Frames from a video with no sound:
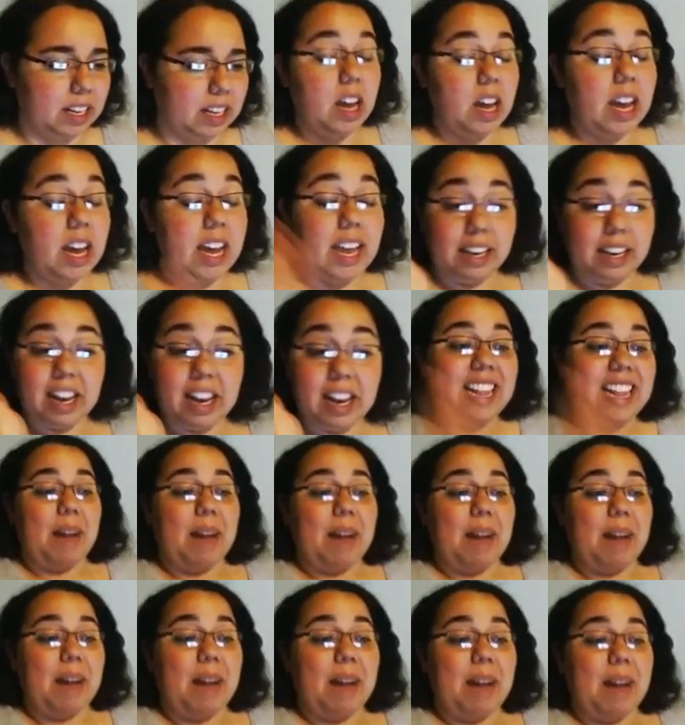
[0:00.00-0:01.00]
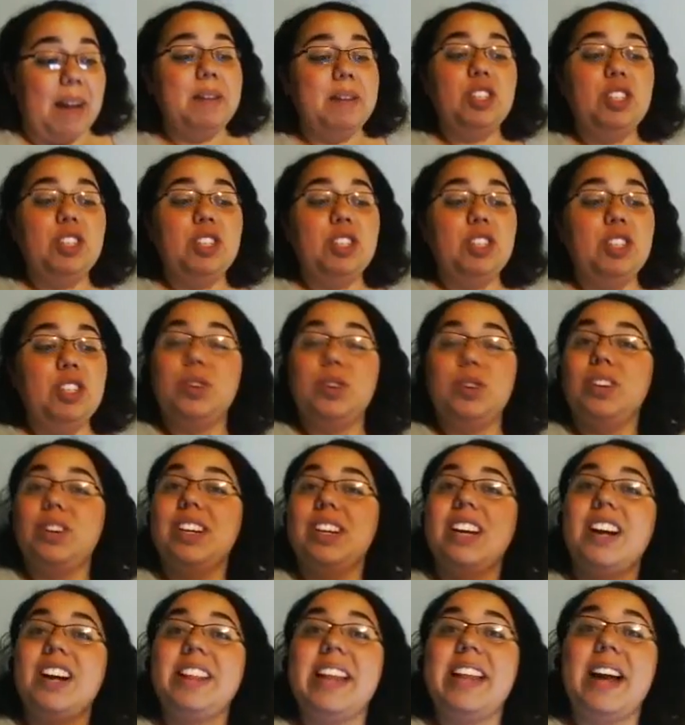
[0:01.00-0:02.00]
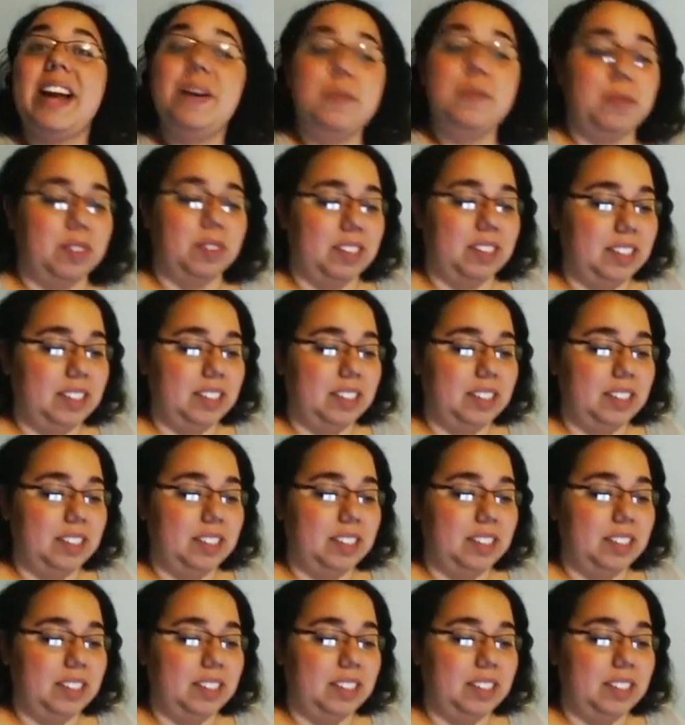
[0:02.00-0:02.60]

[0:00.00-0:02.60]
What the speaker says: And luckily, I'm in the majority on that one.